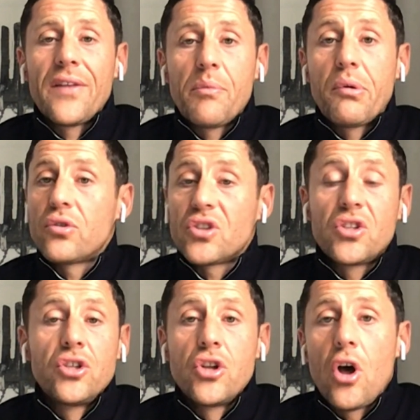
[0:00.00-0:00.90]
Liverpool
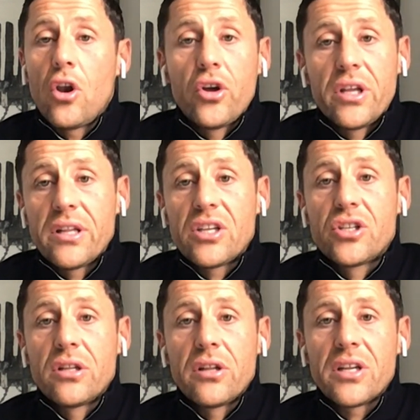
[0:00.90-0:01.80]
just not looking
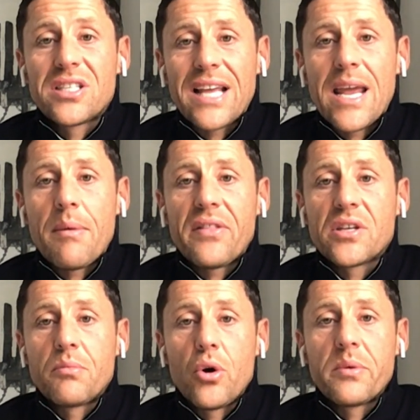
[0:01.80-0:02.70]
the same at
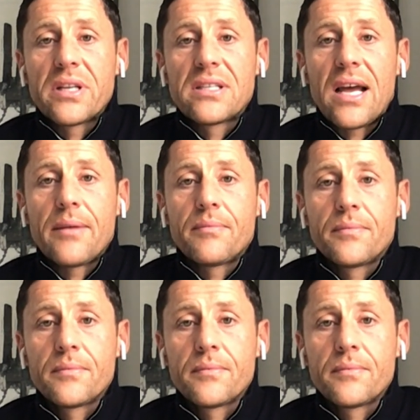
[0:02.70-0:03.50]
this moment in time.